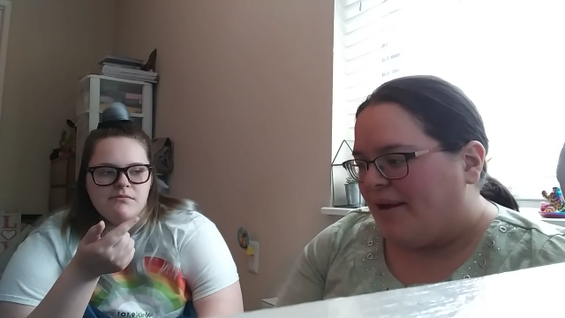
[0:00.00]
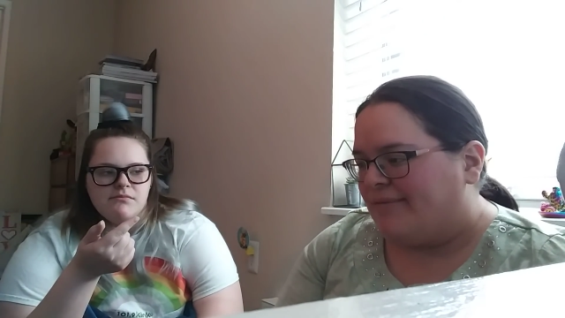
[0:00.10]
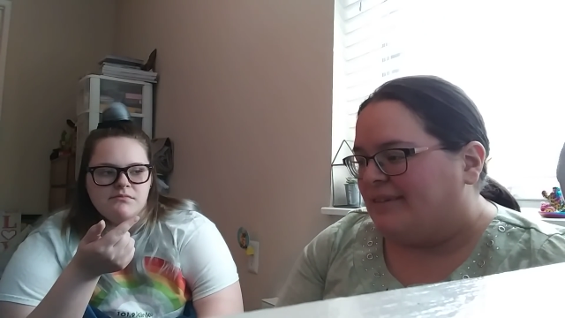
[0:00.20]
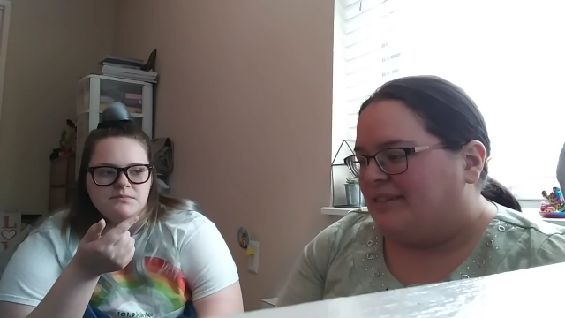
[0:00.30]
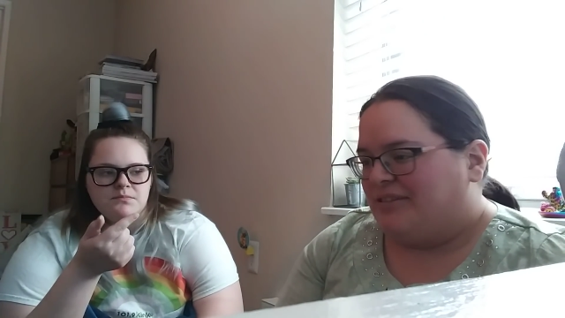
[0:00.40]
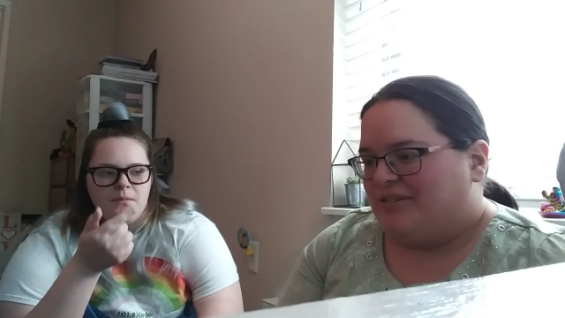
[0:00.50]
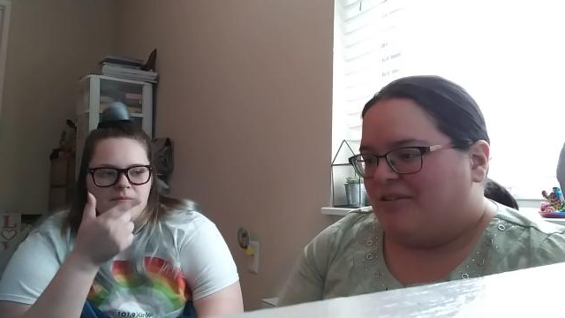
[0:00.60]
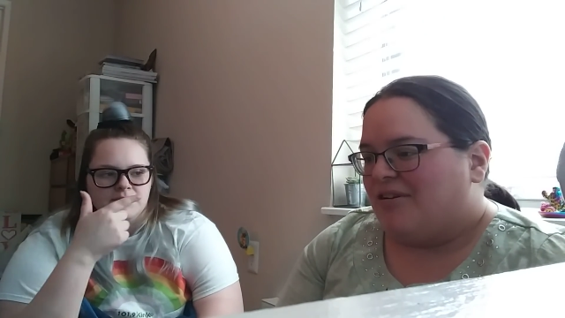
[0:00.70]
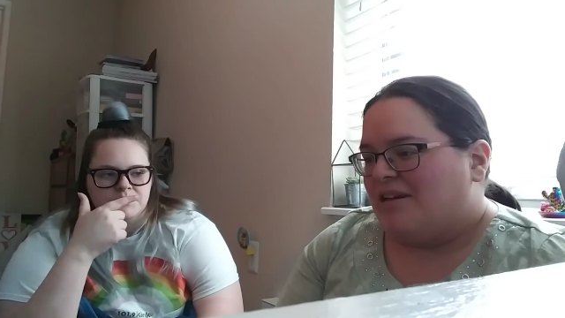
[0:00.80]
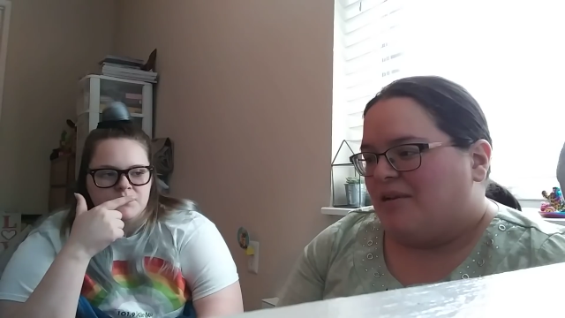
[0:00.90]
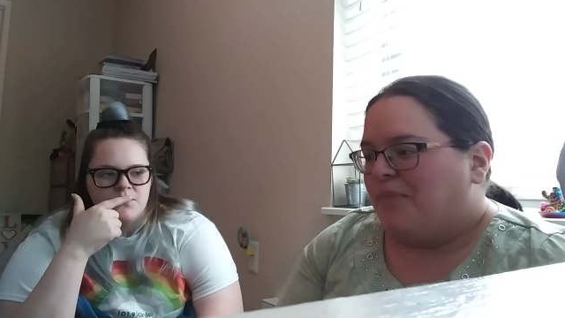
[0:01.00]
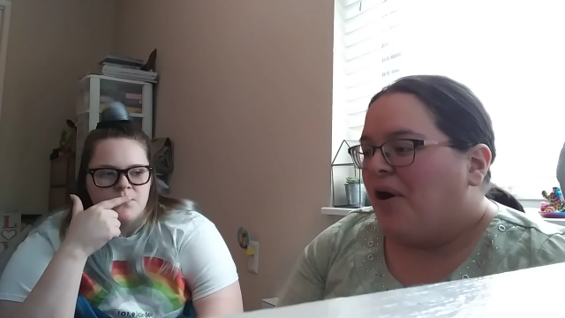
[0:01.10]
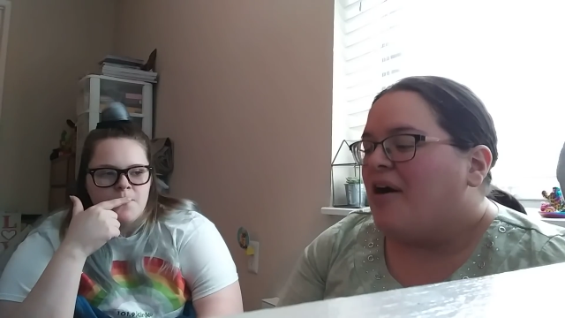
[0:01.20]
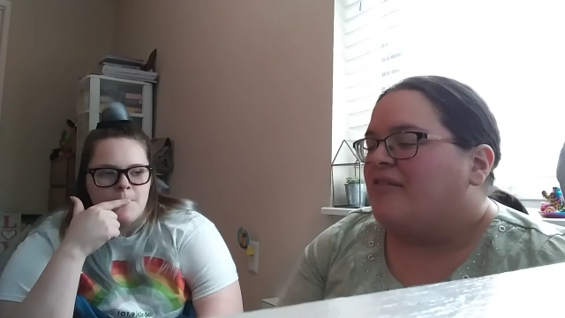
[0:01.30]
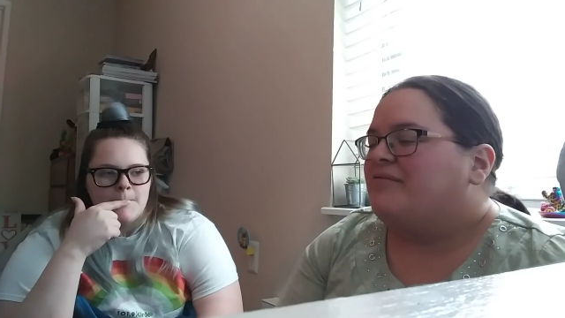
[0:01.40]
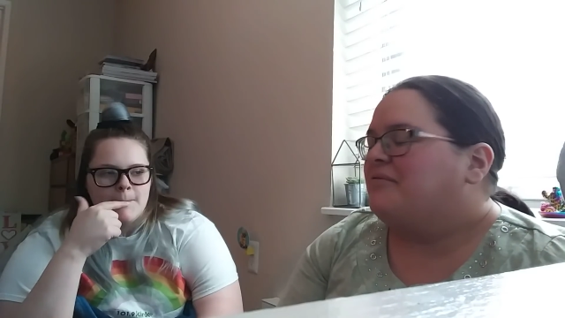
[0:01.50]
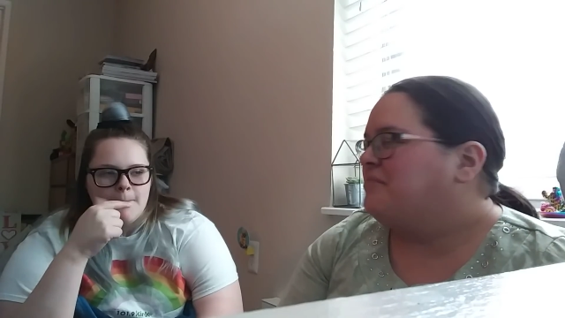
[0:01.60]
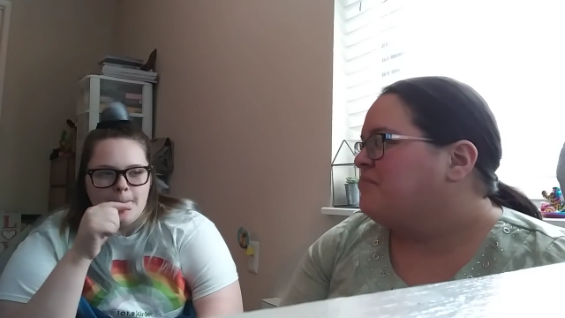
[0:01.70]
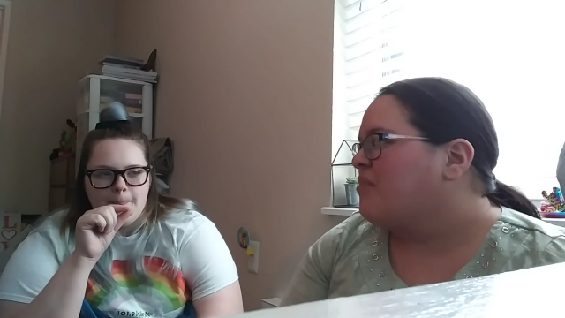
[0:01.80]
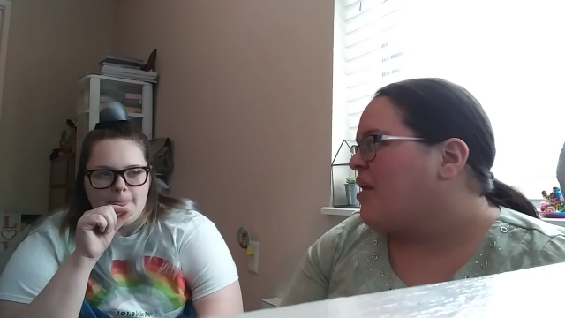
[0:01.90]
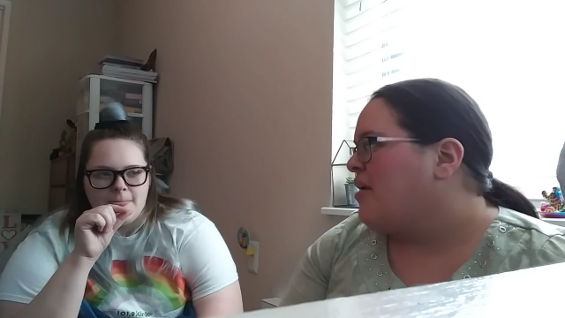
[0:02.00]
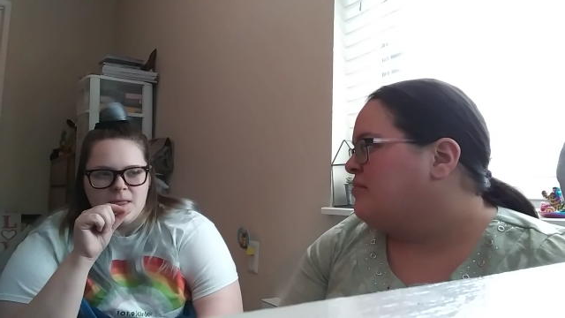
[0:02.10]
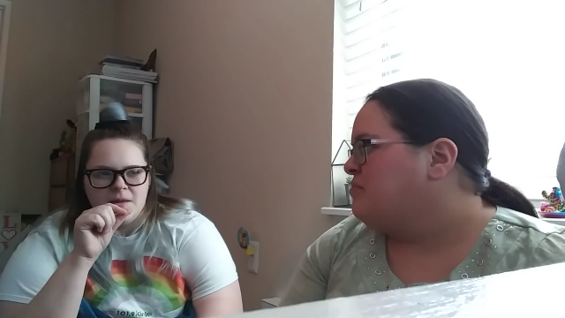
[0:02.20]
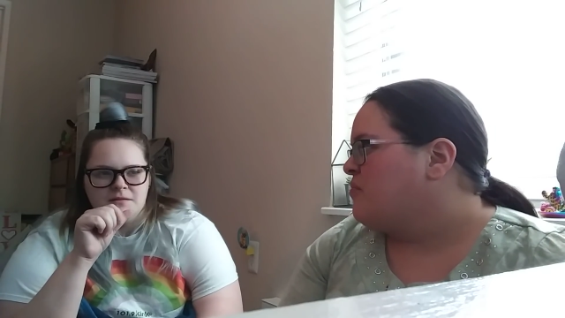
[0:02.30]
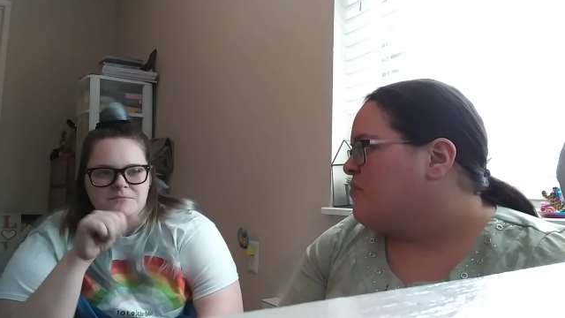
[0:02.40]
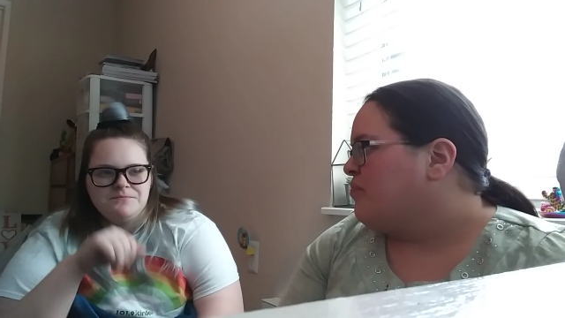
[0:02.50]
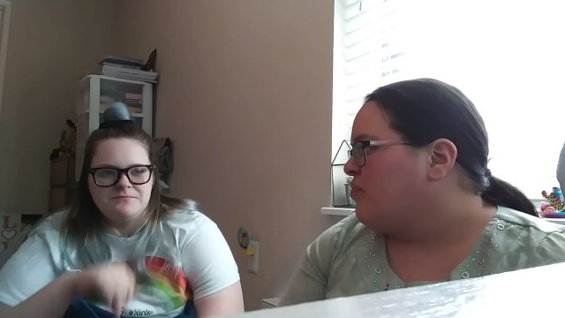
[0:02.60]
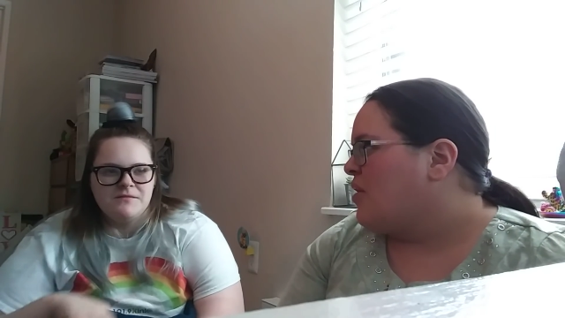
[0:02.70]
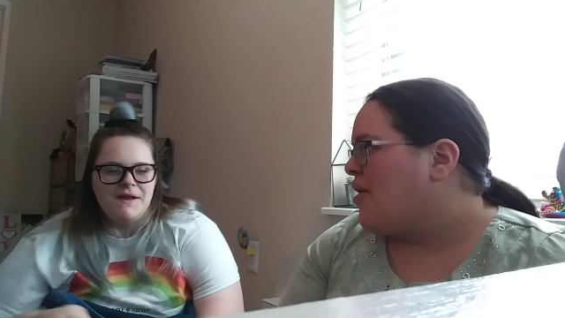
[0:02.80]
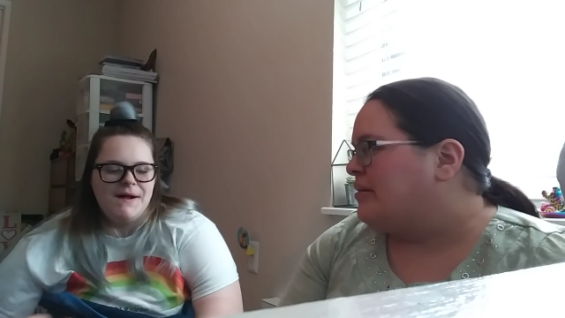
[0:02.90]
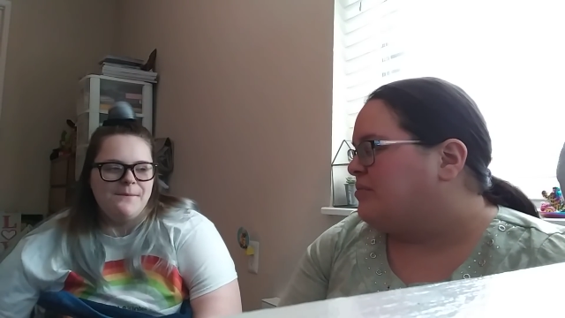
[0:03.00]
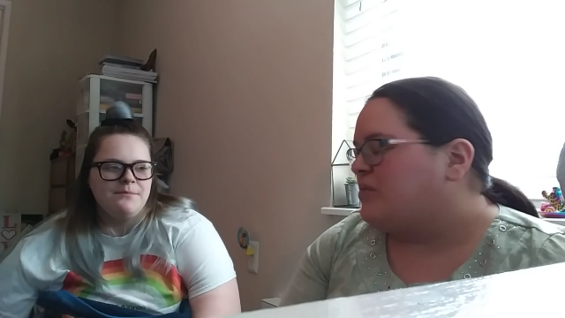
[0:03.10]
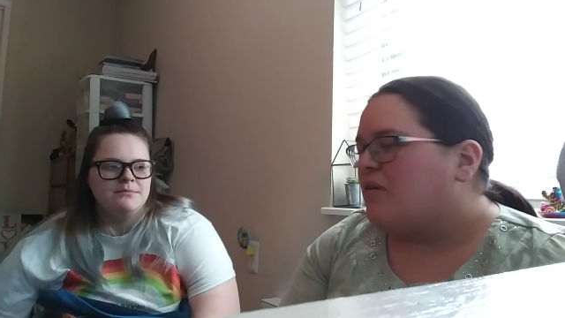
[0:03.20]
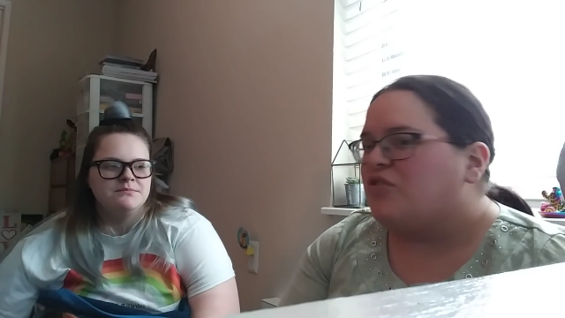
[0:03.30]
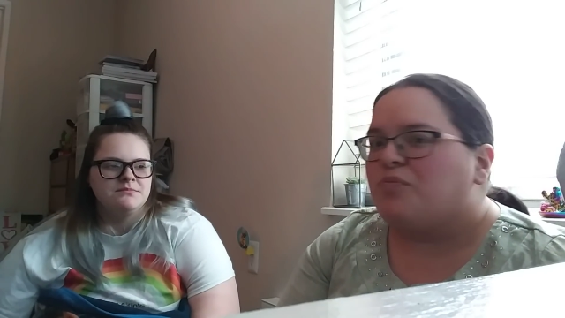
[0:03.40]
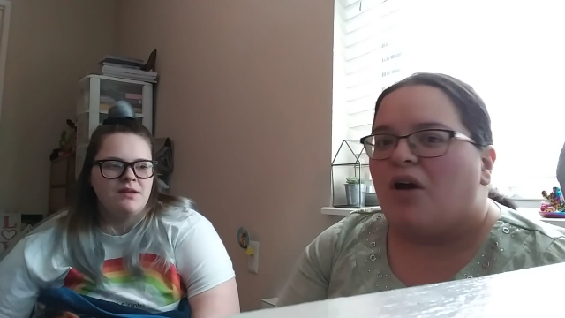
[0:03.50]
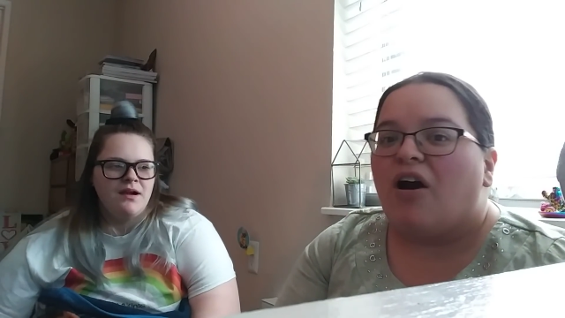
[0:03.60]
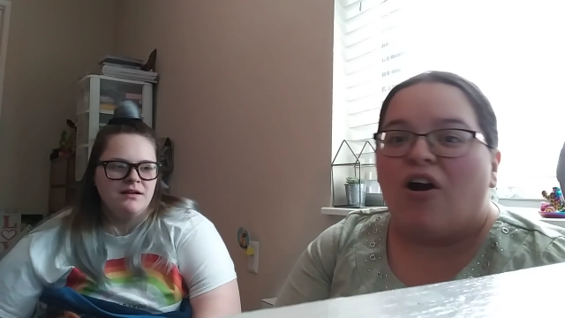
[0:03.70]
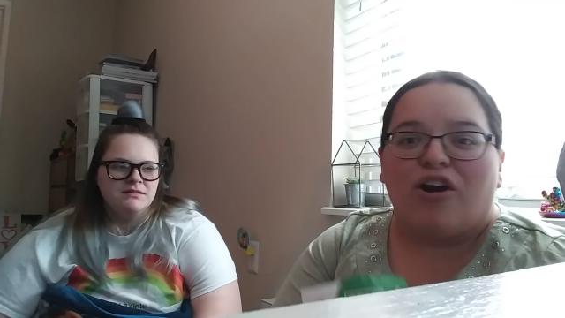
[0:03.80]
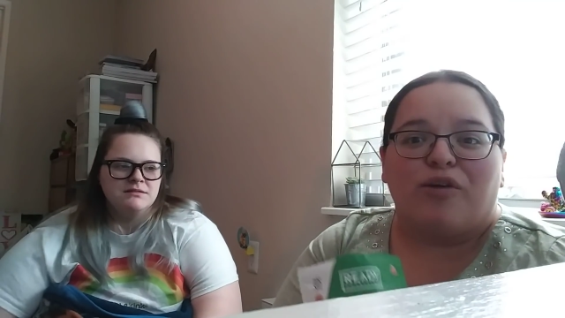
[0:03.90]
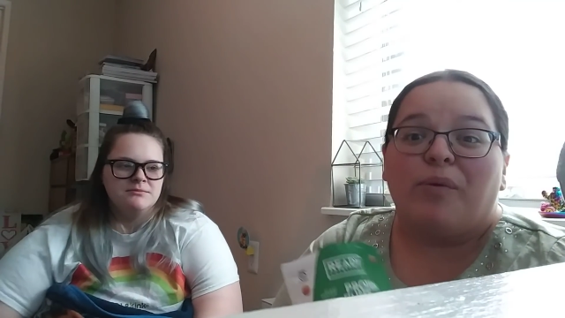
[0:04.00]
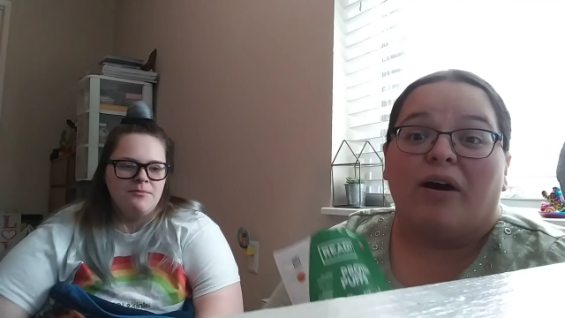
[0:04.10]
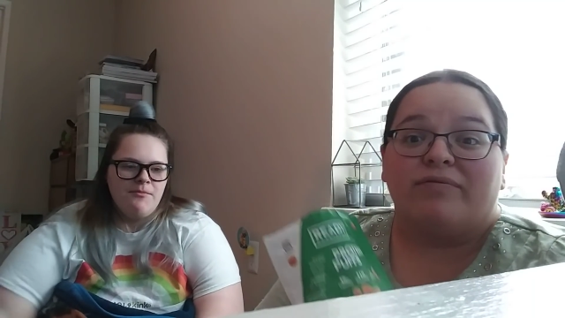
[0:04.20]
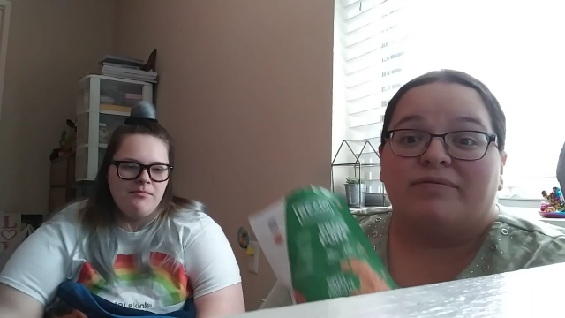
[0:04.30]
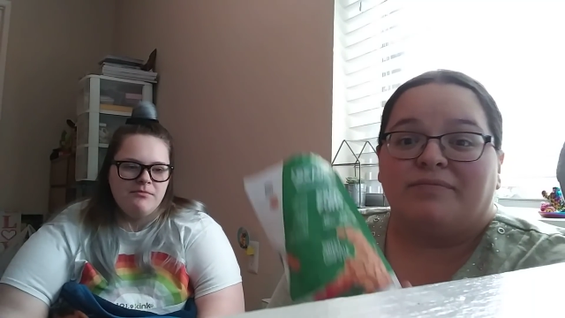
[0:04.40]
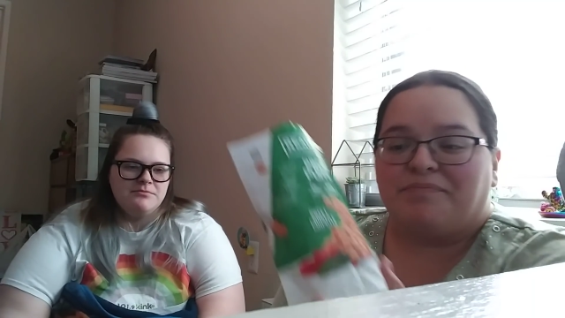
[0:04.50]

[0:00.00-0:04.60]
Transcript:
Speaker 1: I wouldn't necessarily call it a puff. Yeah. That was a hard puff.